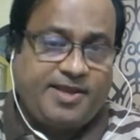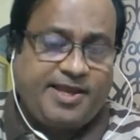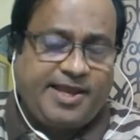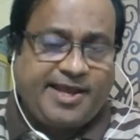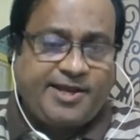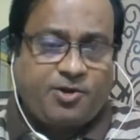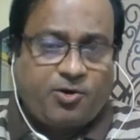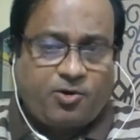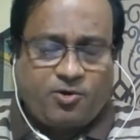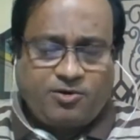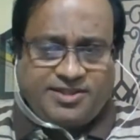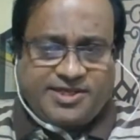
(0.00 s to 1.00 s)
And
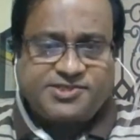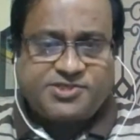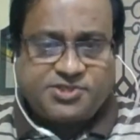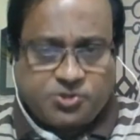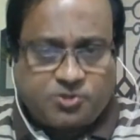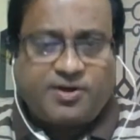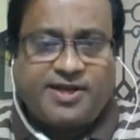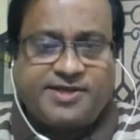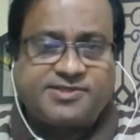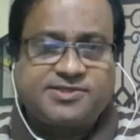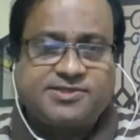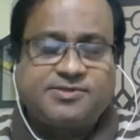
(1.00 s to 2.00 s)
all these
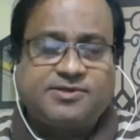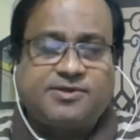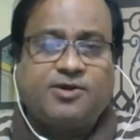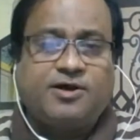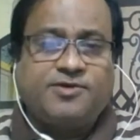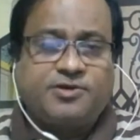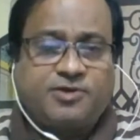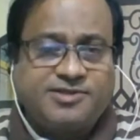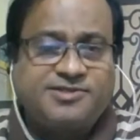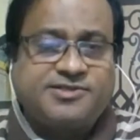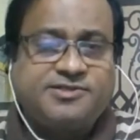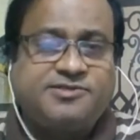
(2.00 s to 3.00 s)
stories
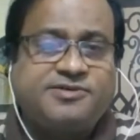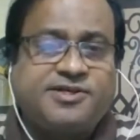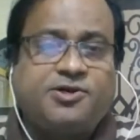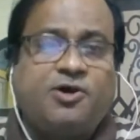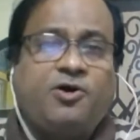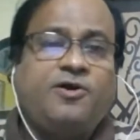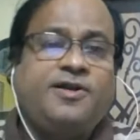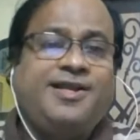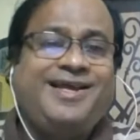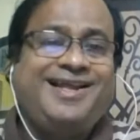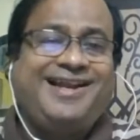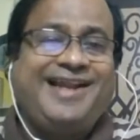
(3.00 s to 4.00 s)
concentrate on
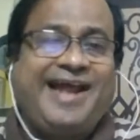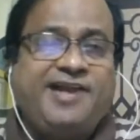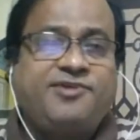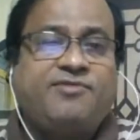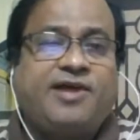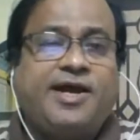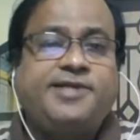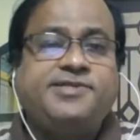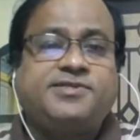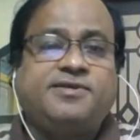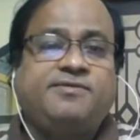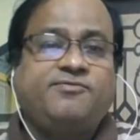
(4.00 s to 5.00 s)
land
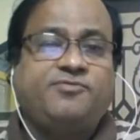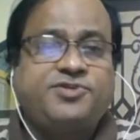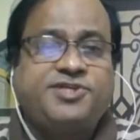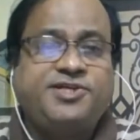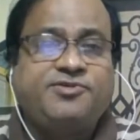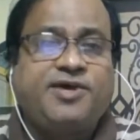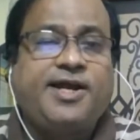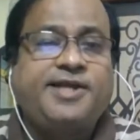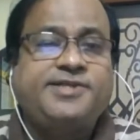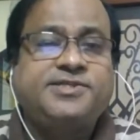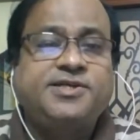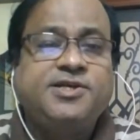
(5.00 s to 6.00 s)
rights, voting
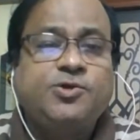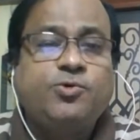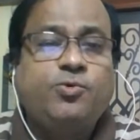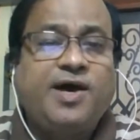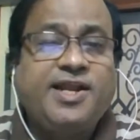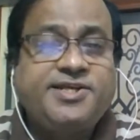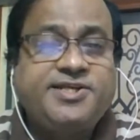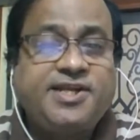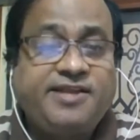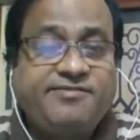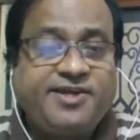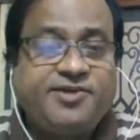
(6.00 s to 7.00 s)
rights, quality
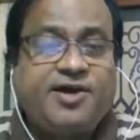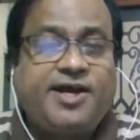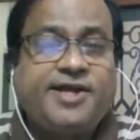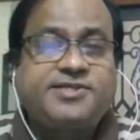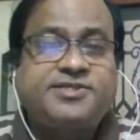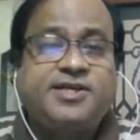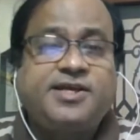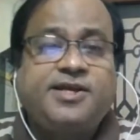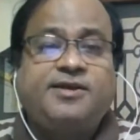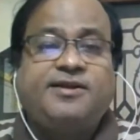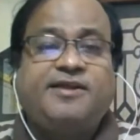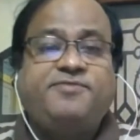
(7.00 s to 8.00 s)
living rights,
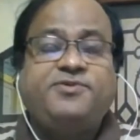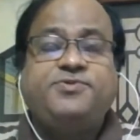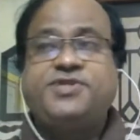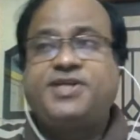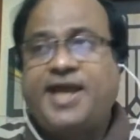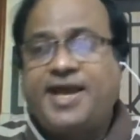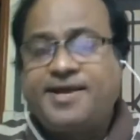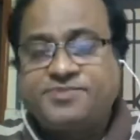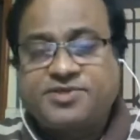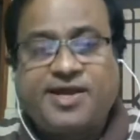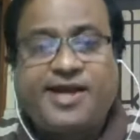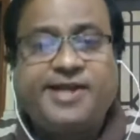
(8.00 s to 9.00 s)
refugee
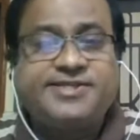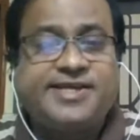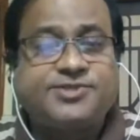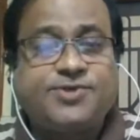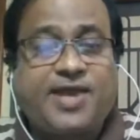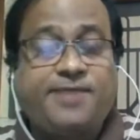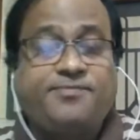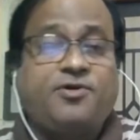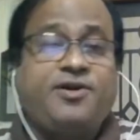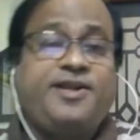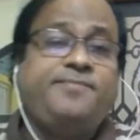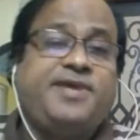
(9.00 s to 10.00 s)
camps rights, as I have
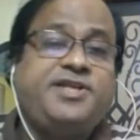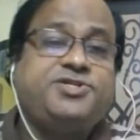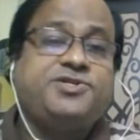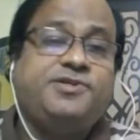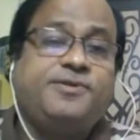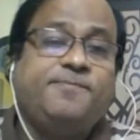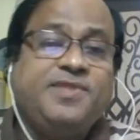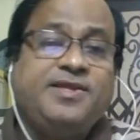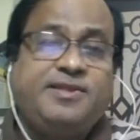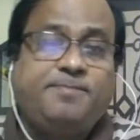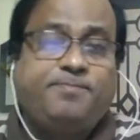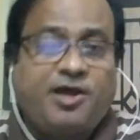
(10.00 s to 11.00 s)
already mentioned,
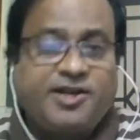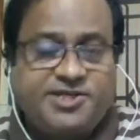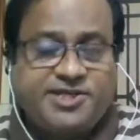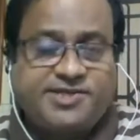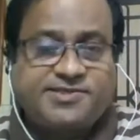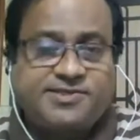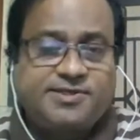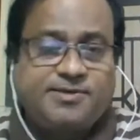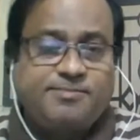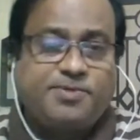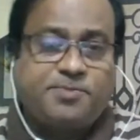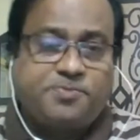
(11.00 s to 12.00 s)
the politics,
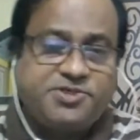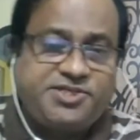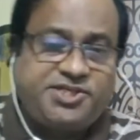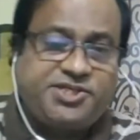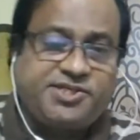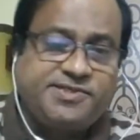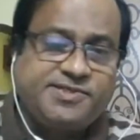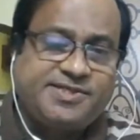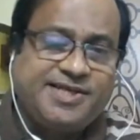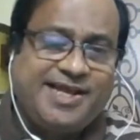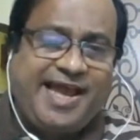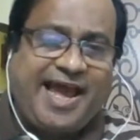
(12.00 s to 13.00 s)
propositions,
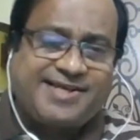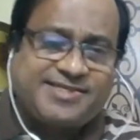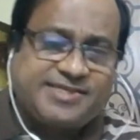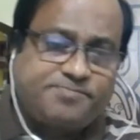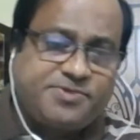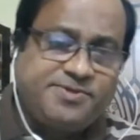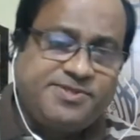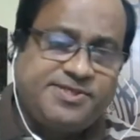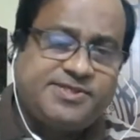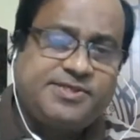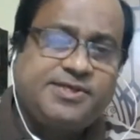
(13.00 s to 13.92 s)
acceptance,